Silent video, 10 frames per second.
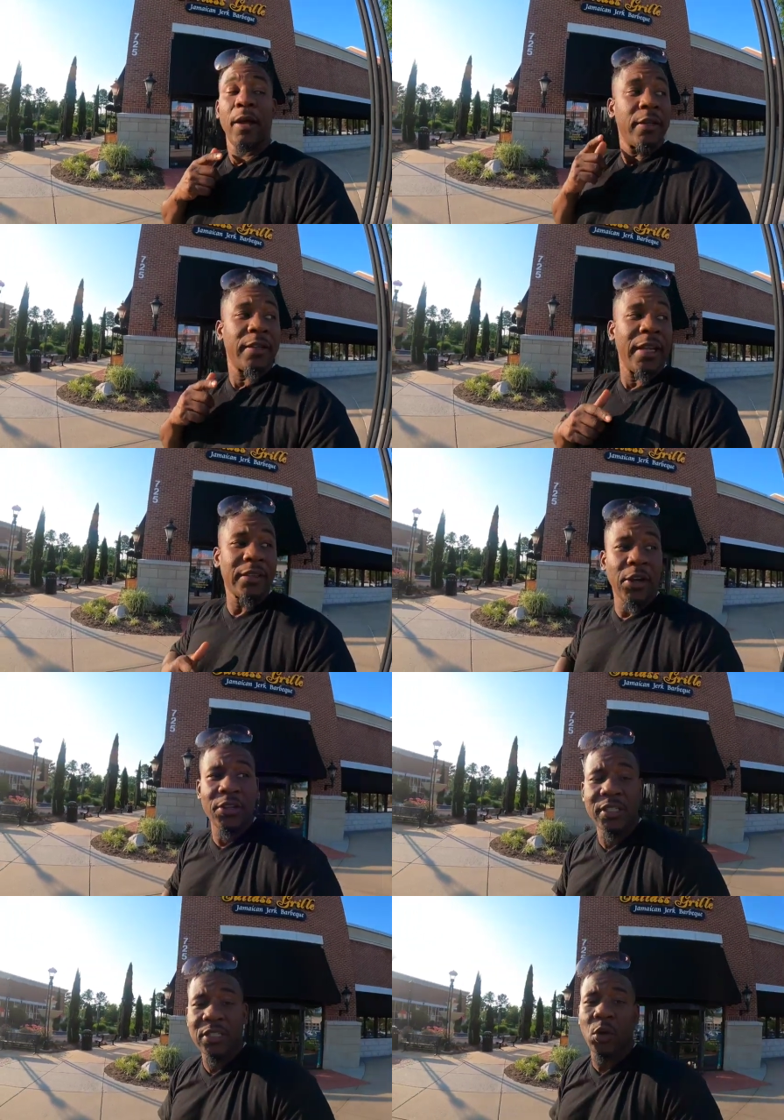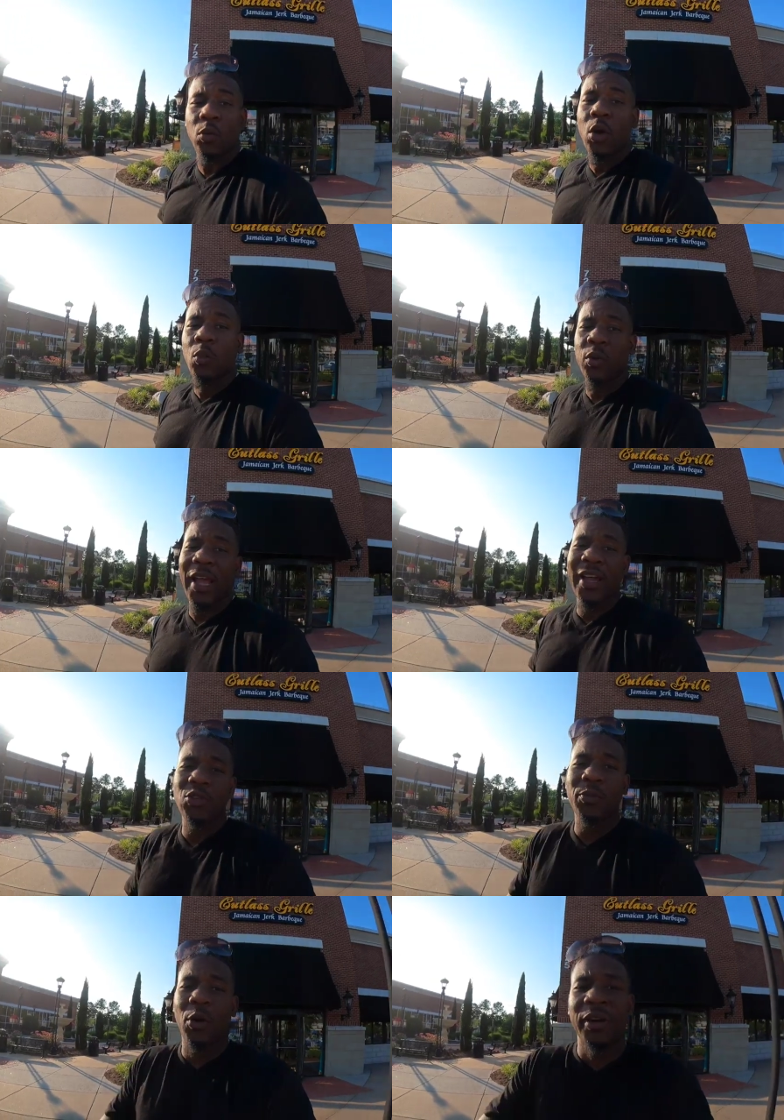Today Thursday. So we got
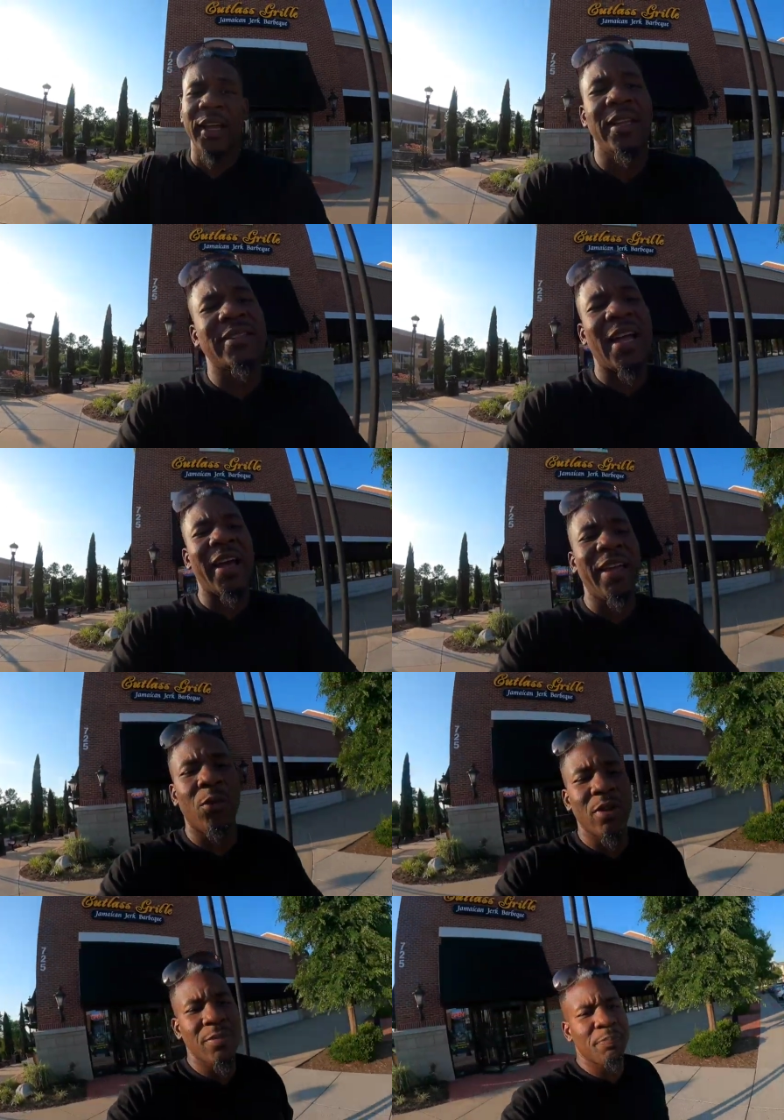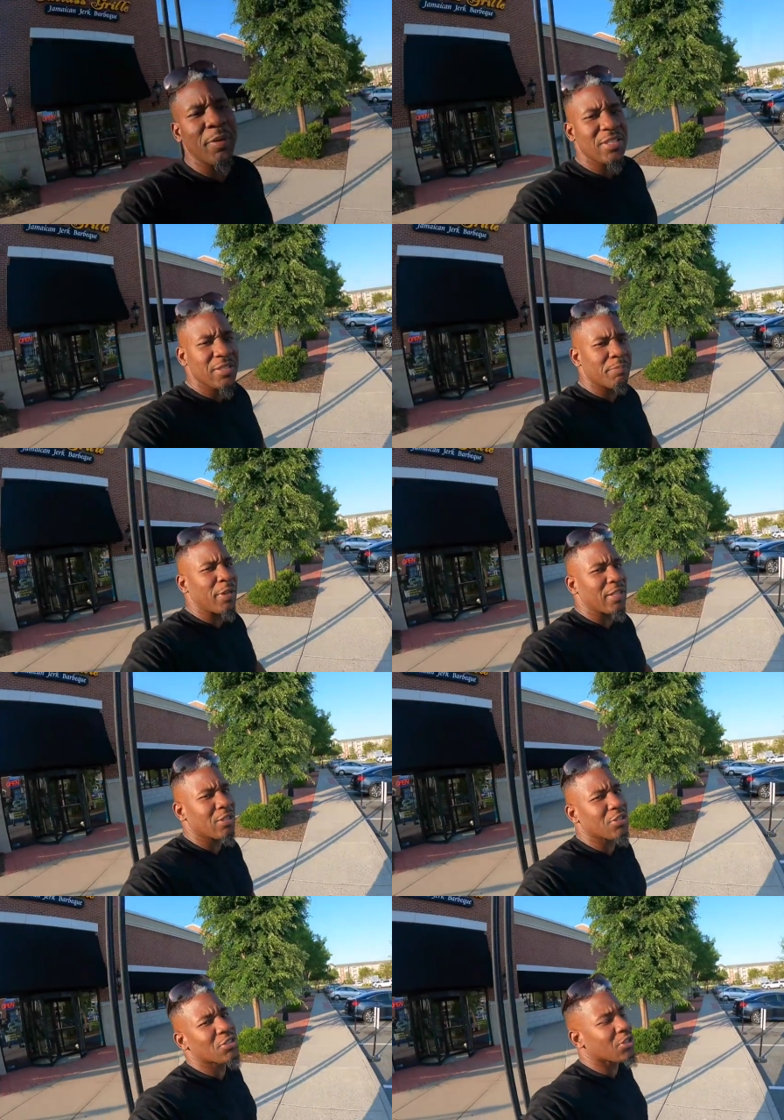two more days down here with big big
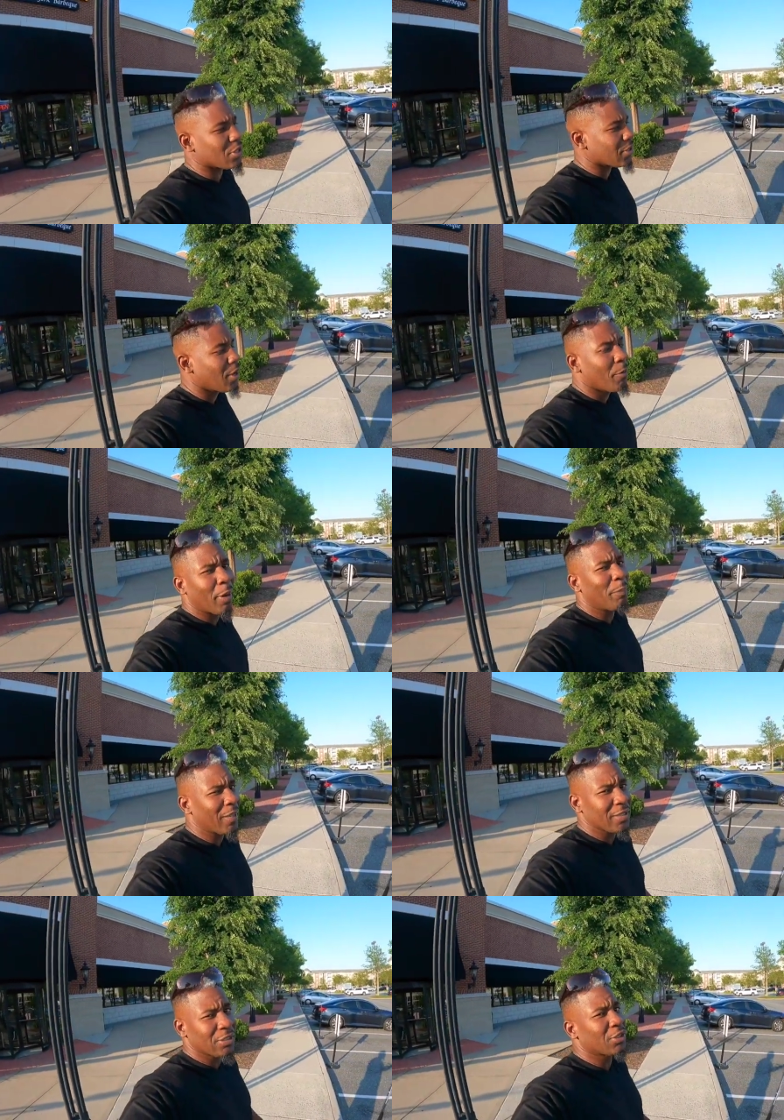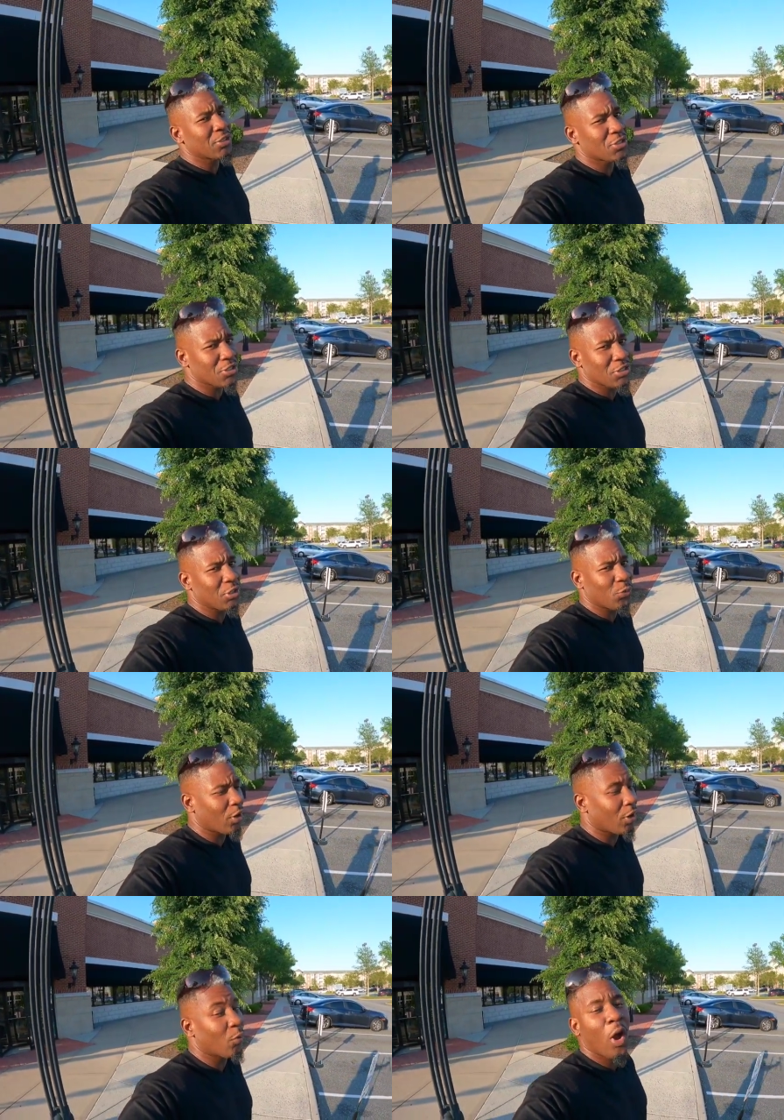little sus my biggest little sister in the
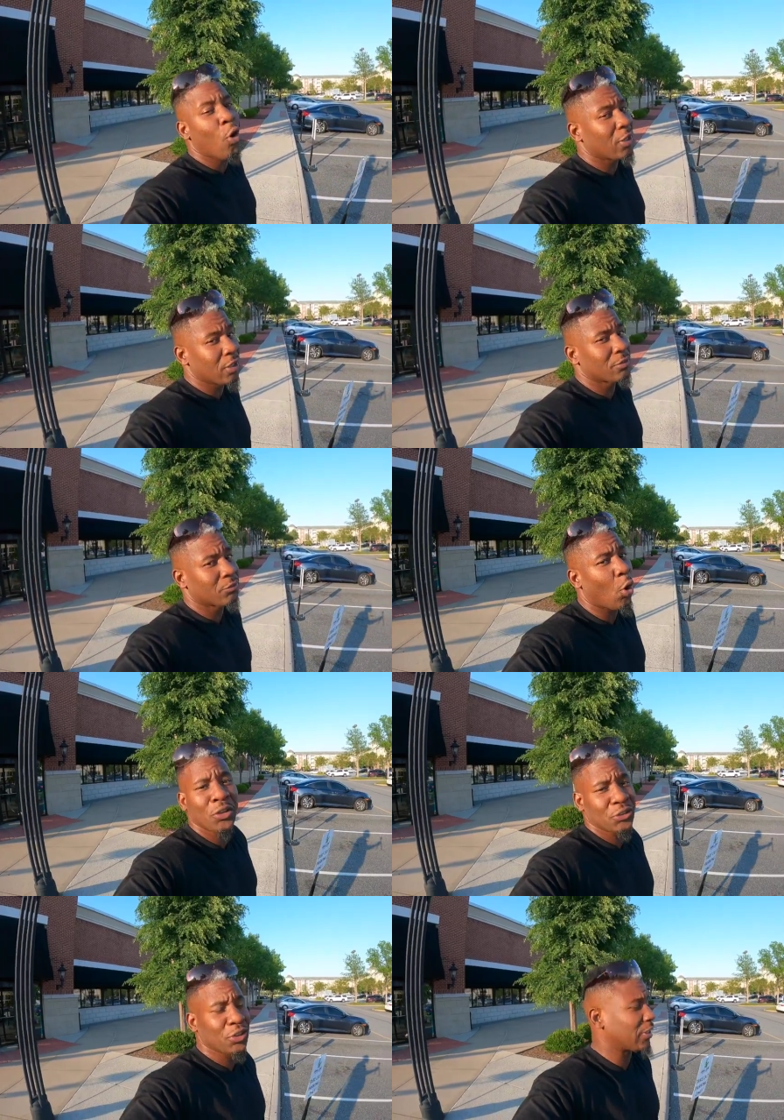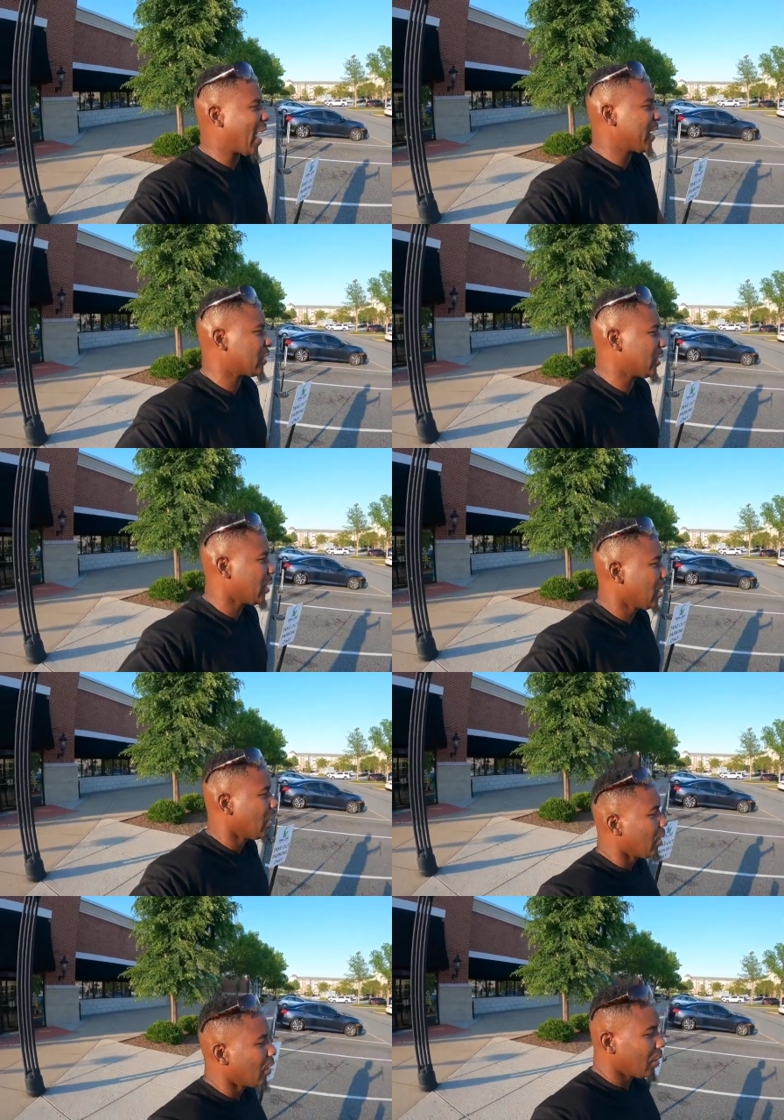world. Well, only only sister actually
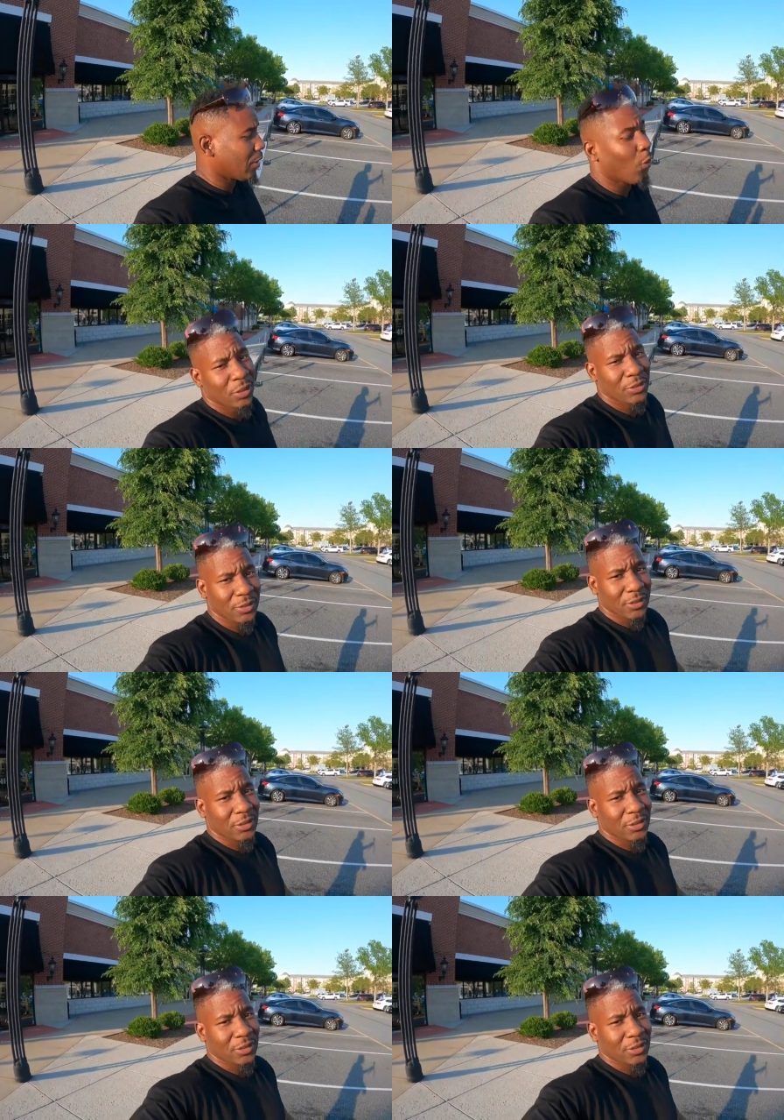the only sister.